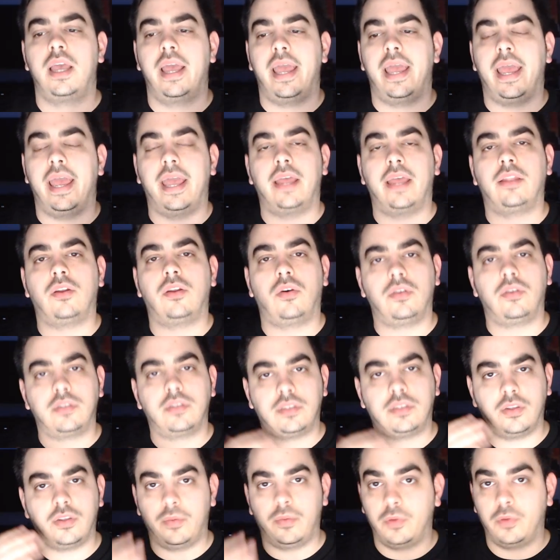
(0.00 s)
And
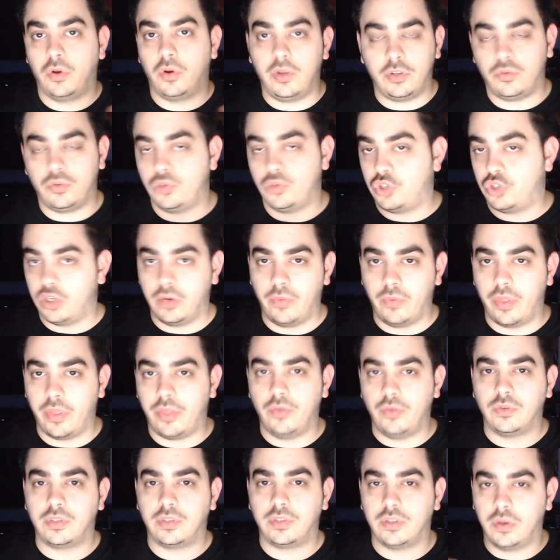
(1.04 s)
also I'm going to share with
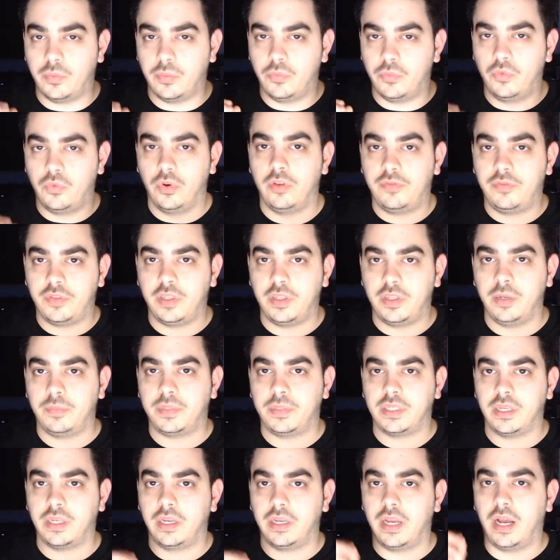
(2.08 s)
you some wolf
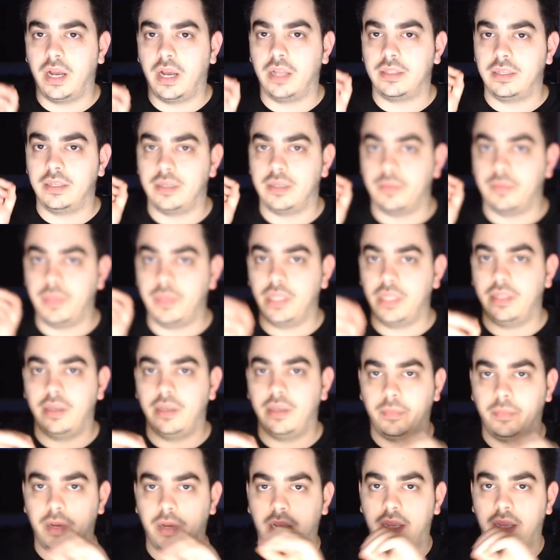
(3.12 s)
tips regarding media
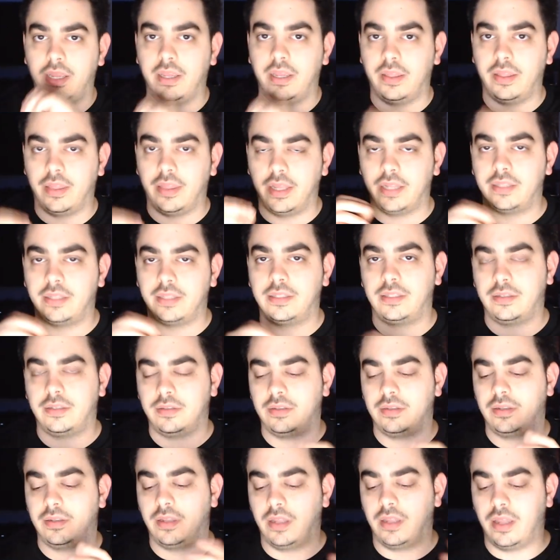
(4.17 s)
buying that
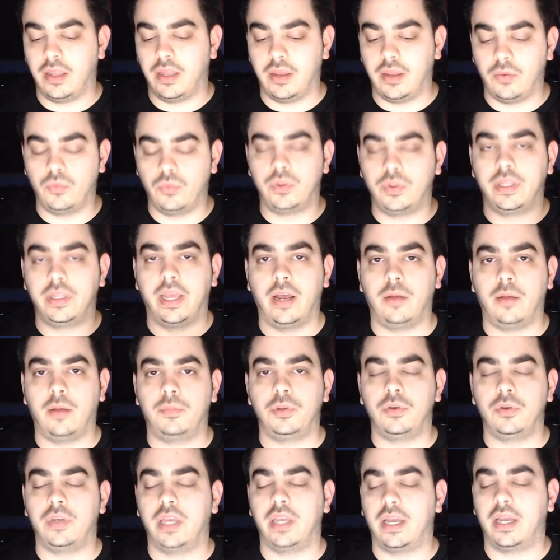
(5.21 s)
would help
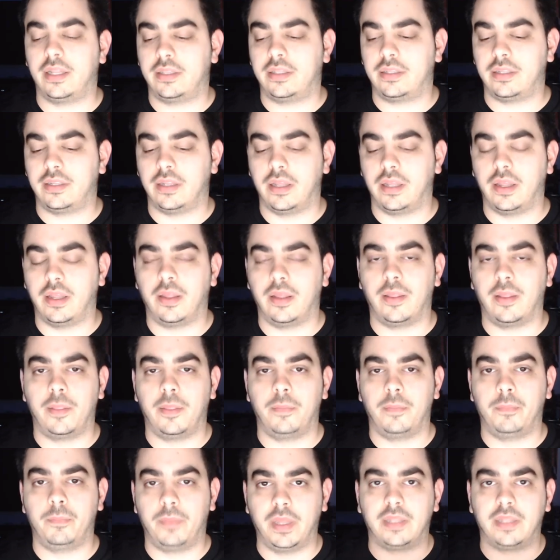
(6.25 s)
you get
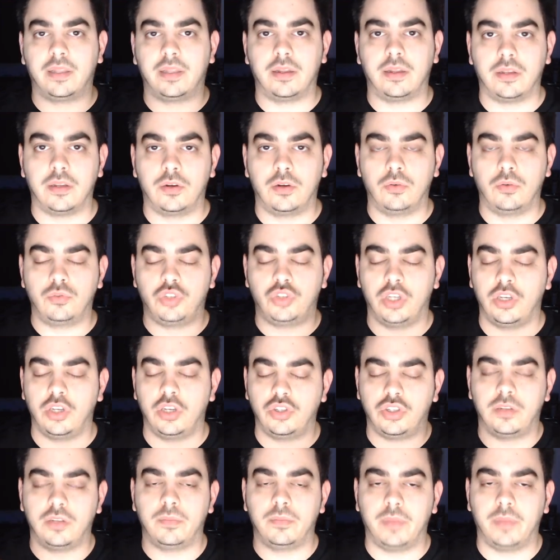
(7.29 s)
better
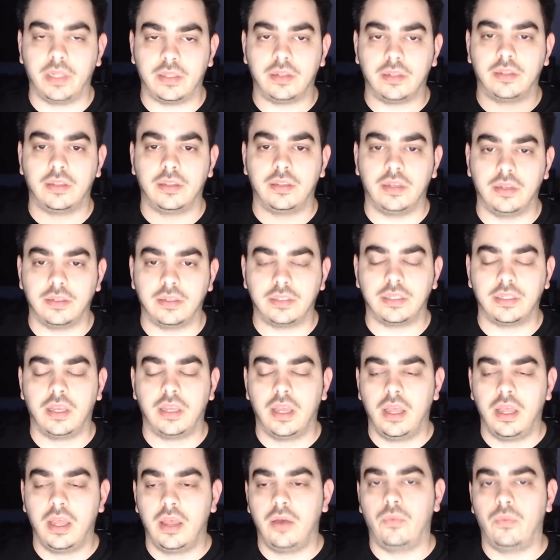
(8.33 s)
negotiation, better deals
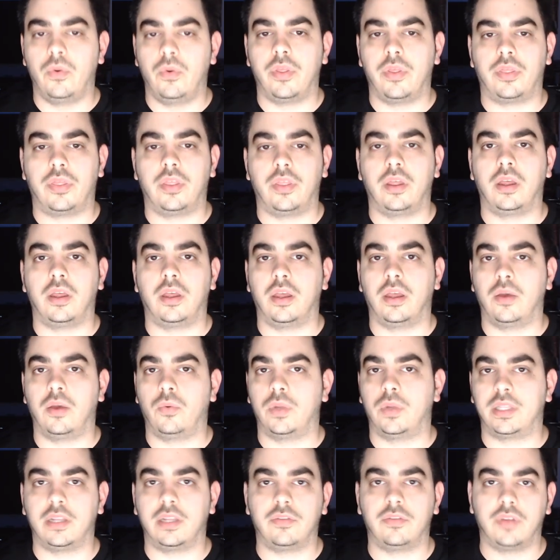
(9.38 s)
with
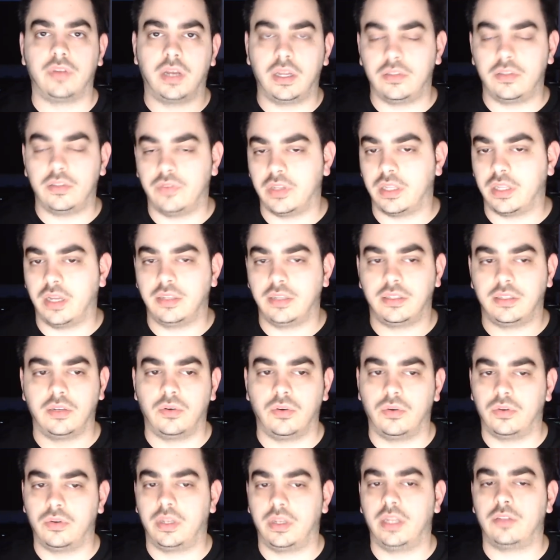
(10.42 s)
whatever advertiser
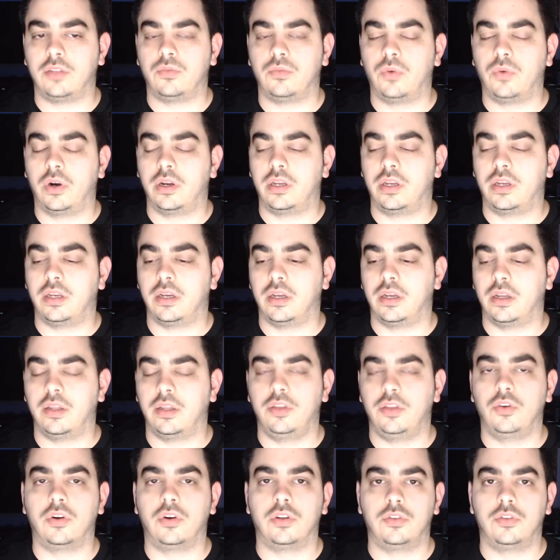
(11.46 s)
or network
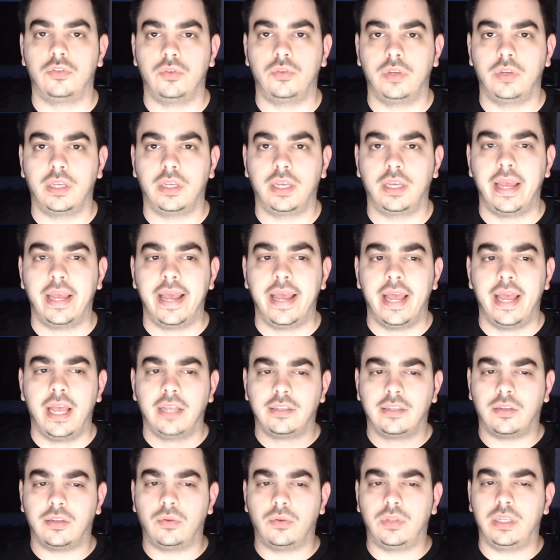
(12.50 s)
you are doing.
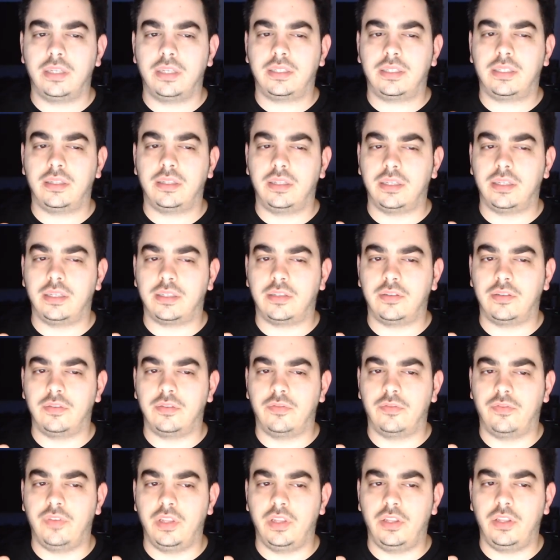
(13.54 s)
So this
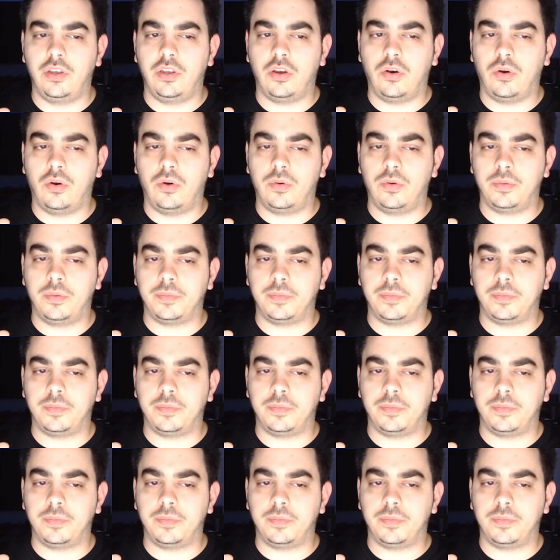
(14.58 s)
video